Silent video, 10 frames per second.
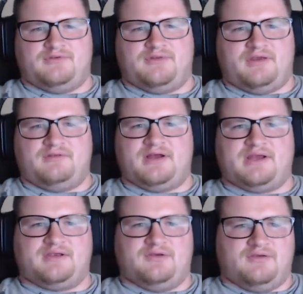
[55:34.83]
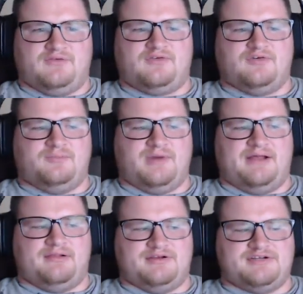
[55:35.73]
they like you can still buy
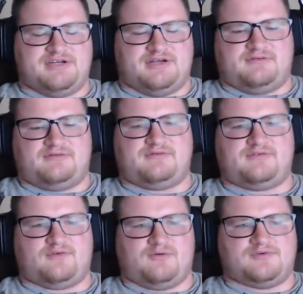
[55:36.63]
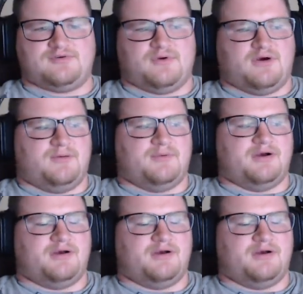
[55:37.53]
legit stormtrooper armor.